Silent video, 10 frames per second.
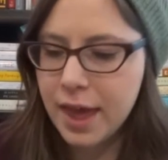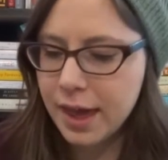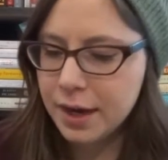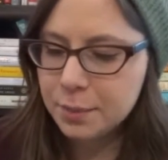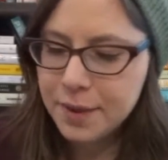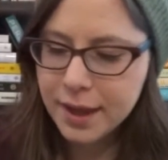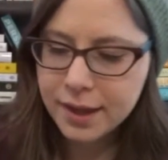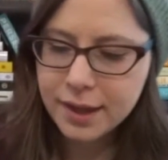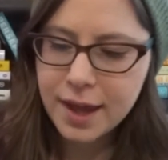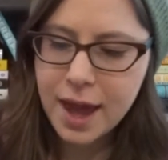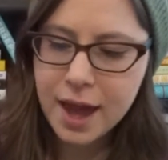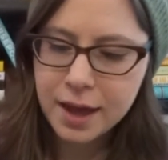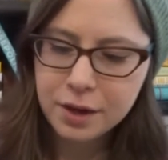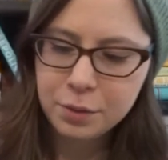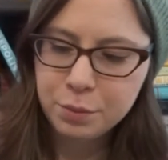anime
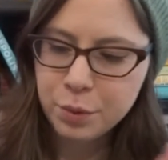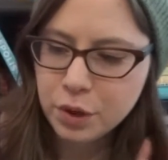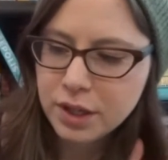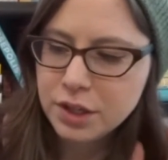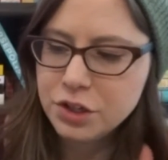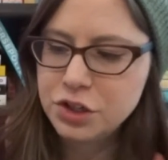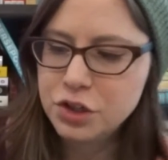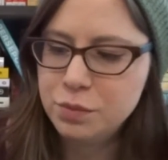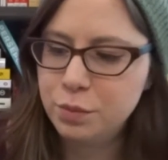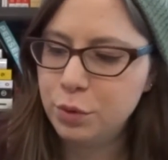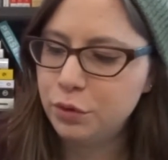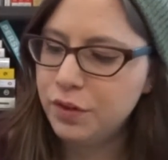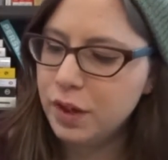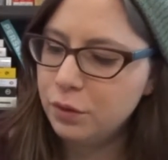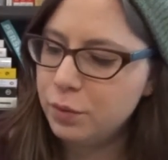and bookish
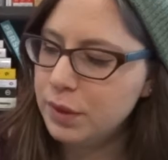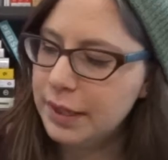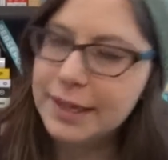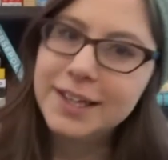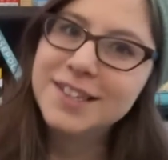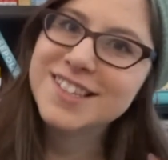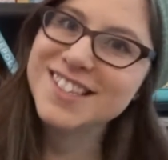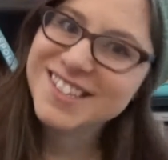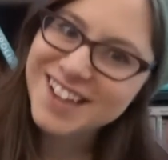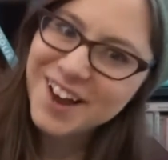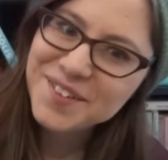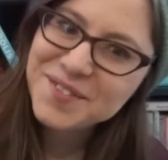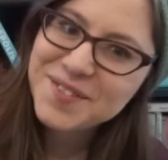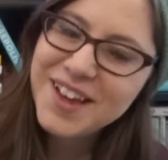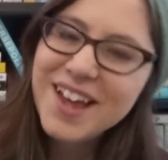movie related
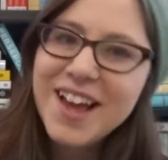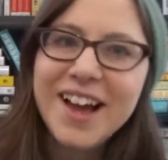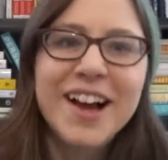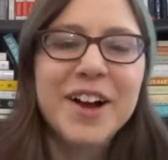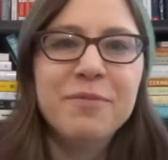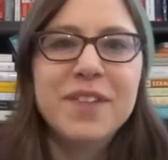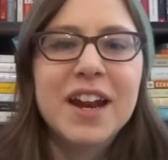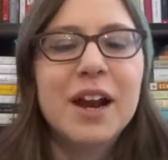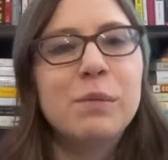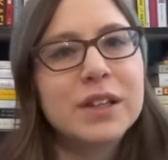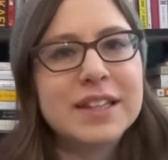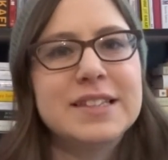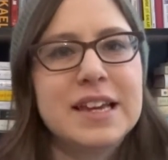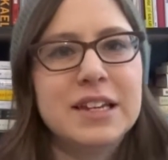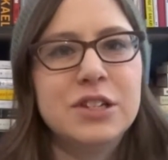stuff that I'm really
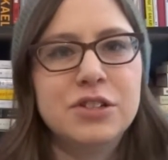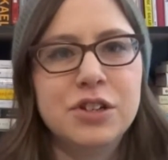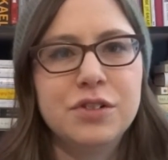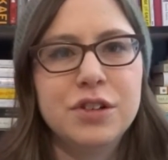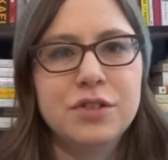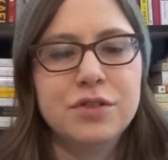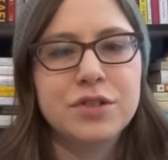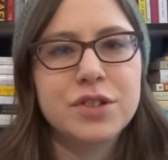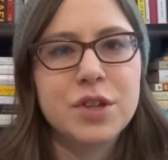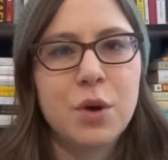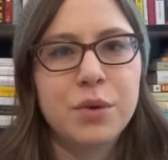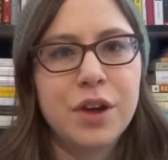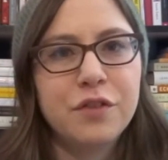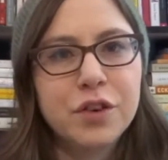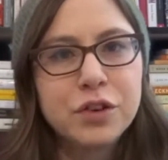excited to show you. So
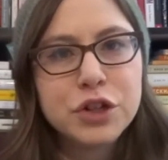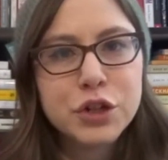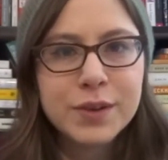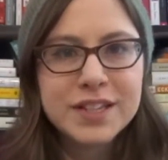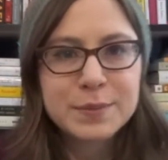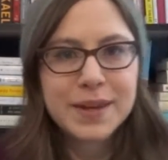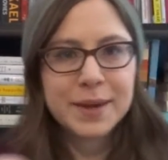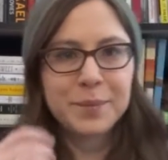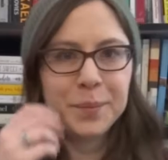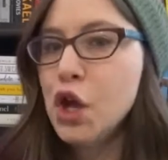without further ado, let's begin.